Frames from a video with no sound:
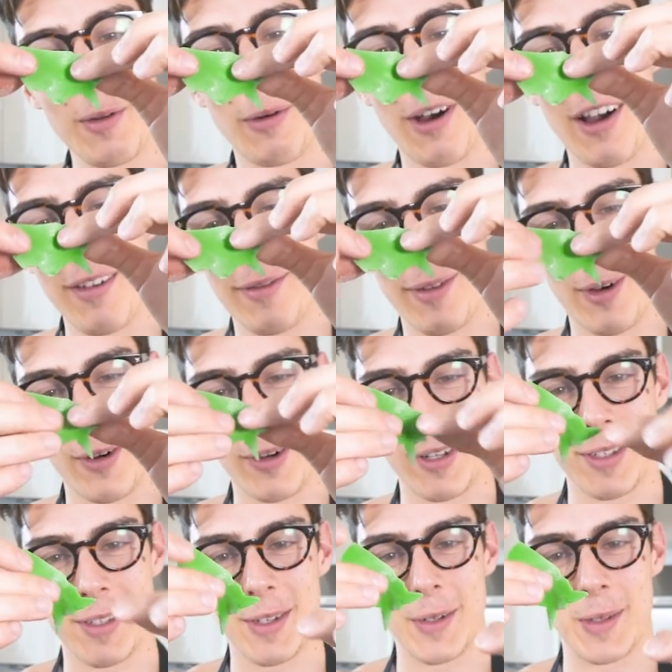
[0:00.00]
know why Florida
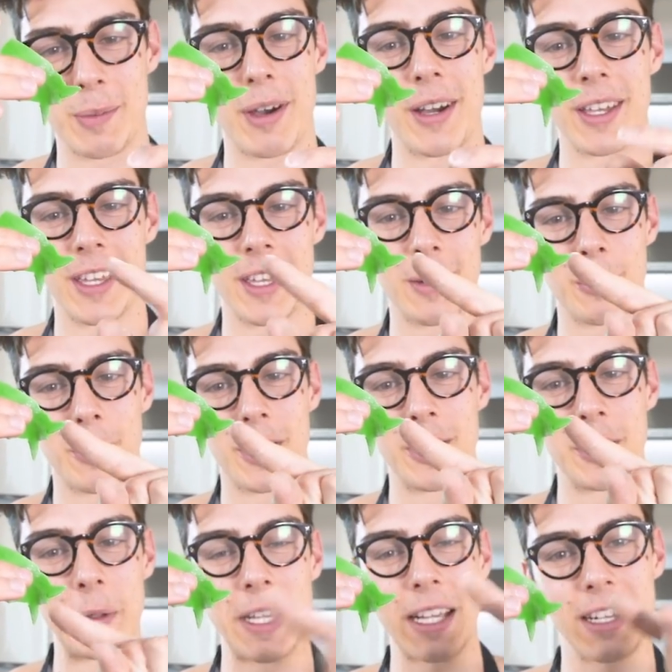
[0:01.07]
is so spiky and why
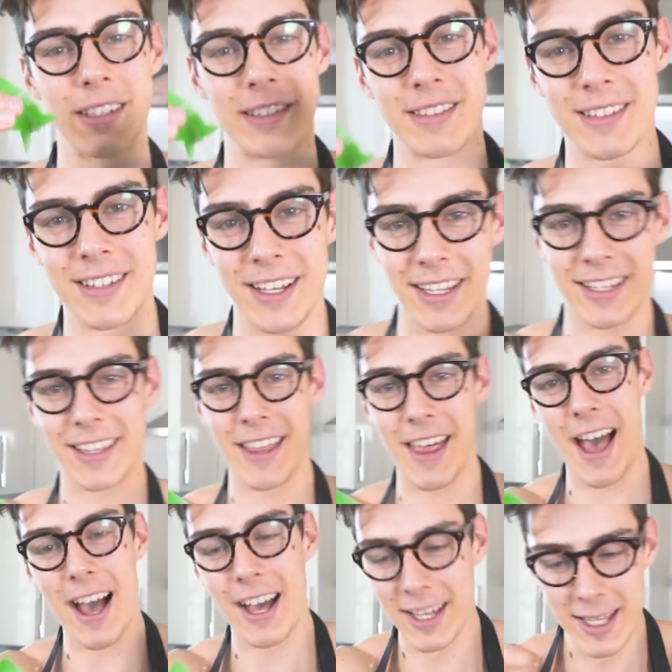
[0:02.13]
New England's like
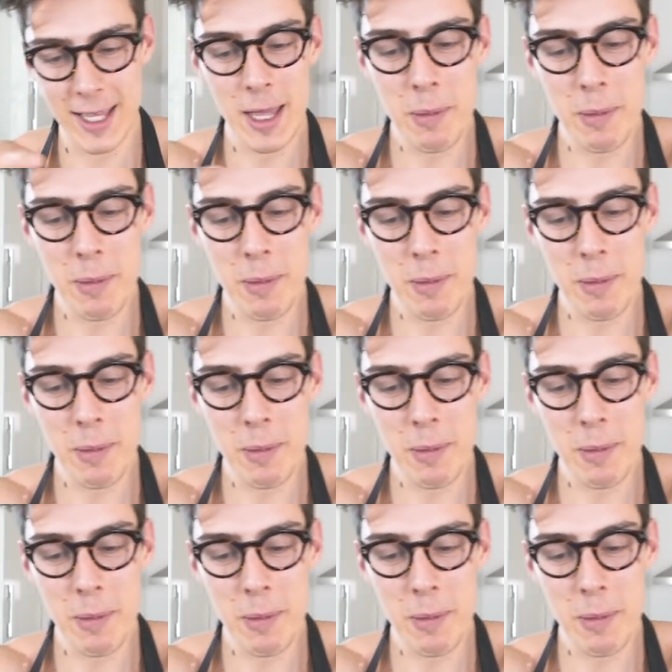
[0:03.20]
that.